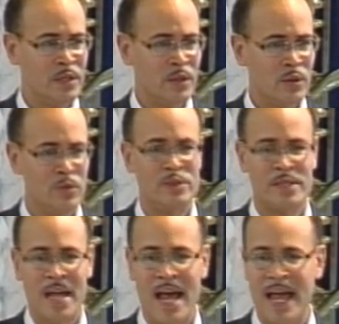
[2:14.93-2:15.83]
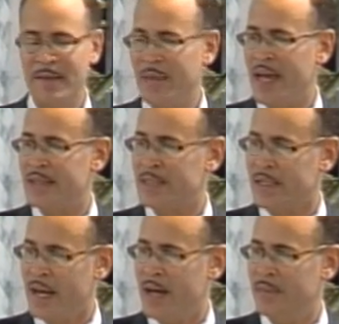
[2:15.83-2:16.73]
whose time has
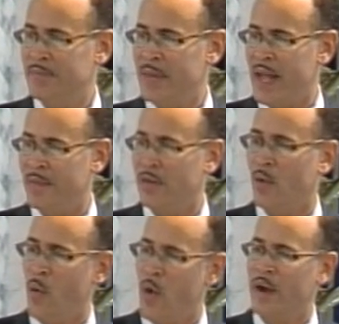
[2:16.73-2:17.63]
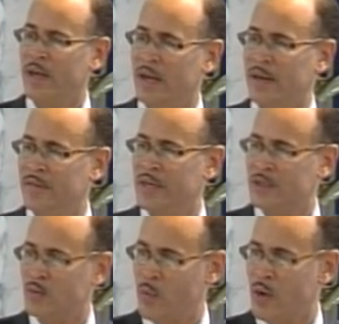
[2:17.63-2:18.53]
come and the order of
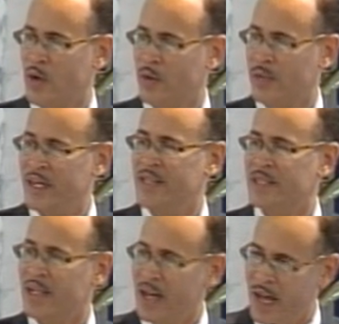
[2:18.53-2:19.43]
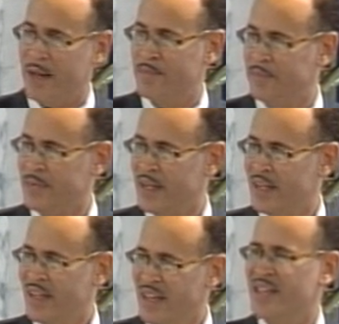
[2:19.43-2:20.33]
this world is up
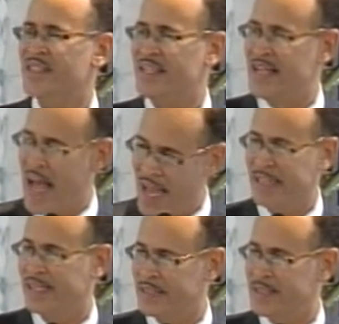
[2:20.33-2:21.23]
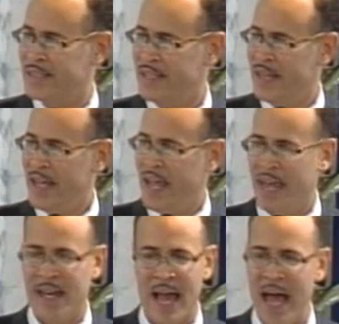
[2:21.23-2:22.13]
is guidance.
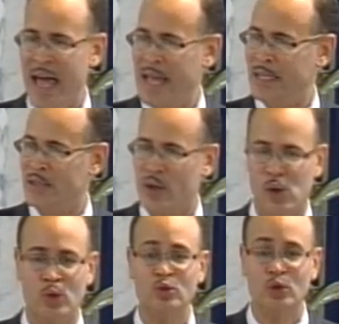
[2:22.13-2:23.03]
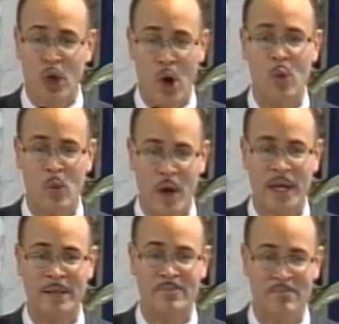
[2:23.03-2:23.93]
And I know no
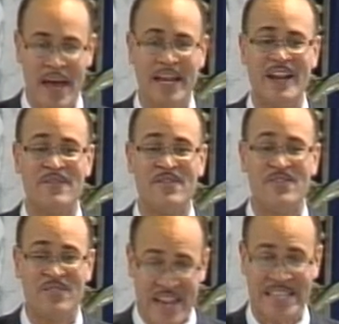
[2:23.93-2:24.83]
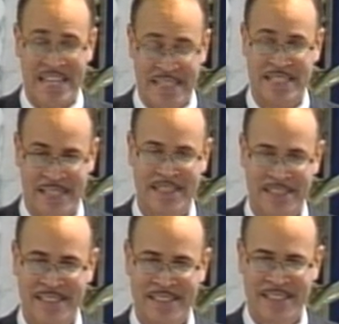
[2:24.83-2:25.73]
one better fitted
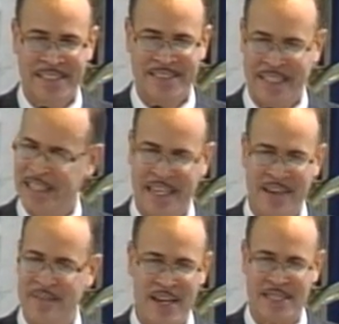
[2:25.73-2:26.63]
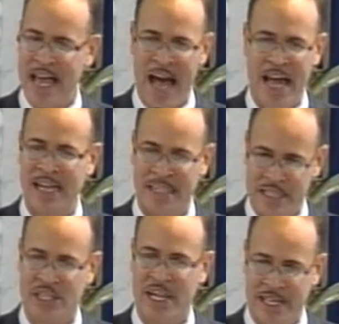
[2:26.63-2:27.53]
to give us our
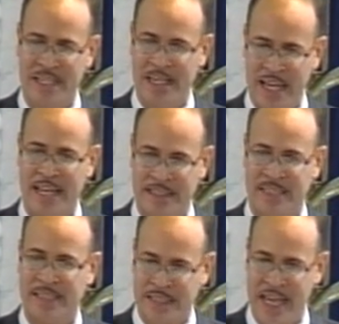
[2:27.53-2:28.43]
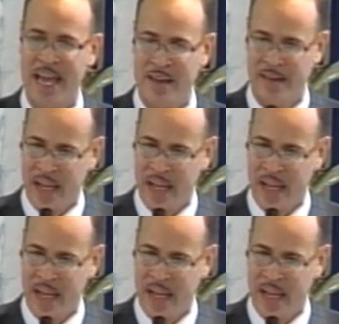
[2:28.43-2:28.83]
agenda and to tell